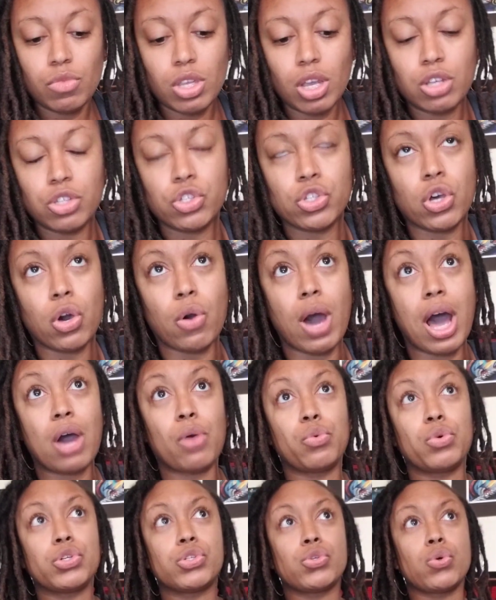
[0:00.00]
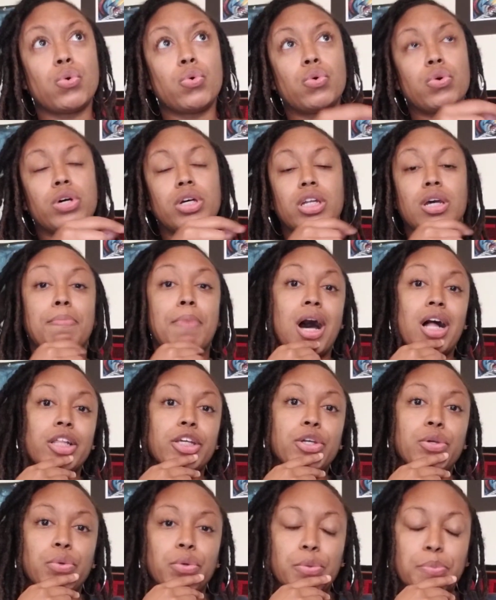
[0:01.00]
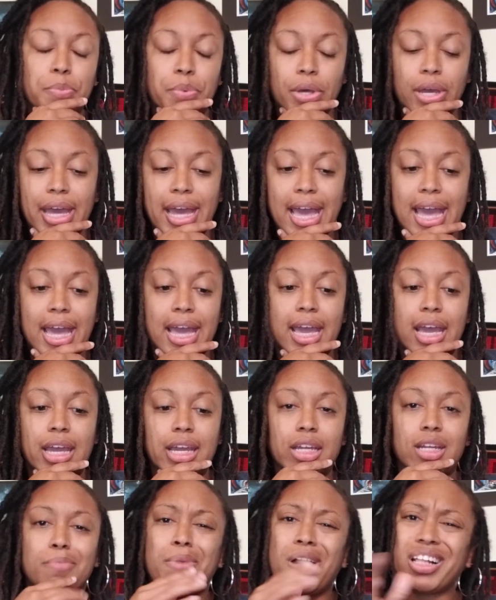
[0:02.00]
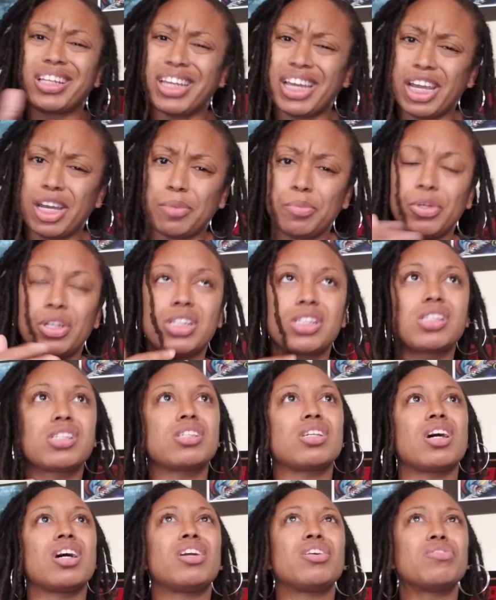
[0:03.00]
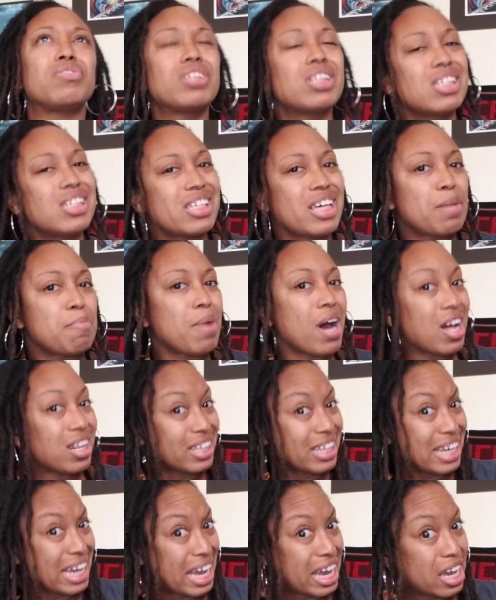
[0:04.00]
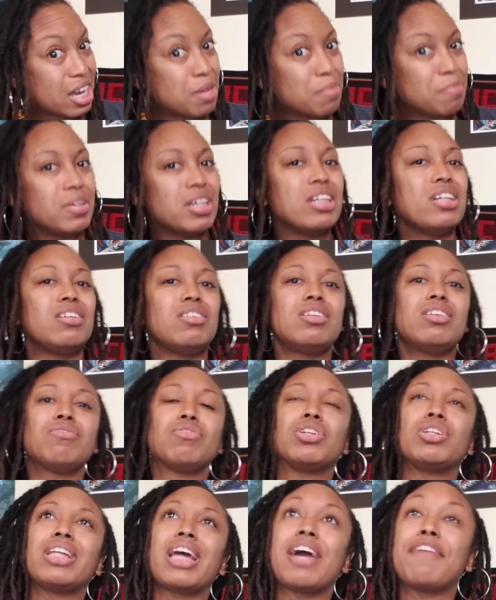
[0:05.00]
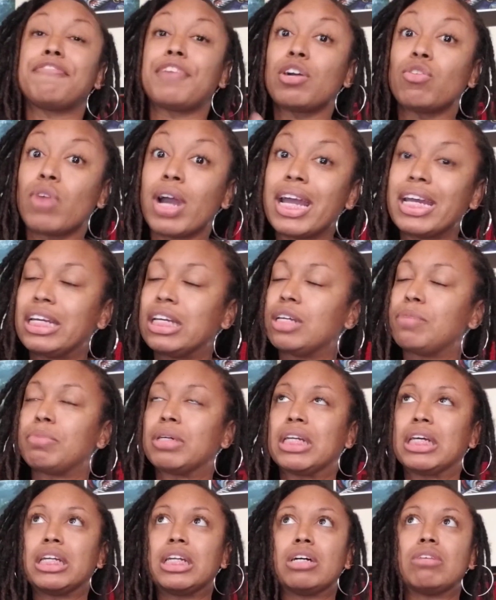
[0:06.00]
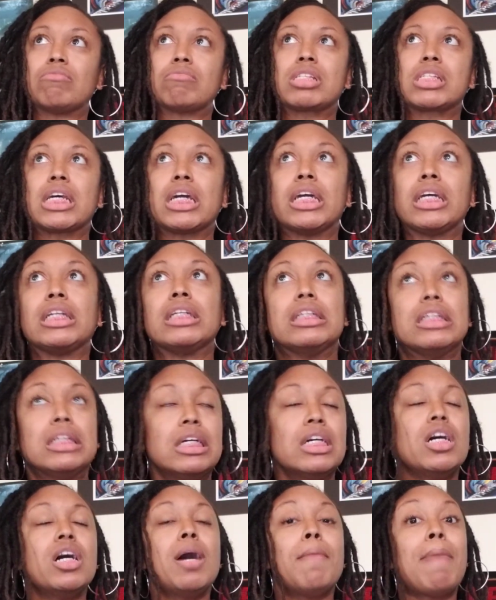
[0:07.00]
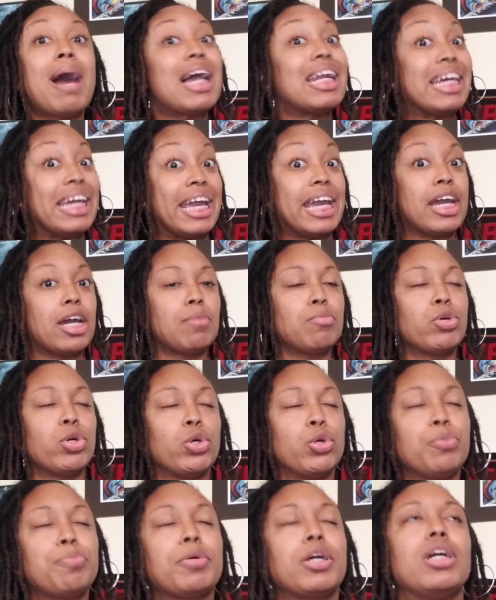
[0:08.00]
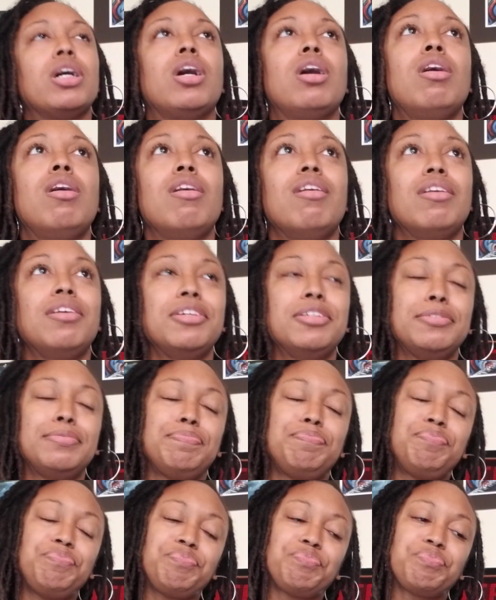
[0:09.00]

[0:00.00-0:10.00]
so I was on a poly group and polyamorous. I don't really say polyam in real life. I write it, but I don't say it. Polyam group. And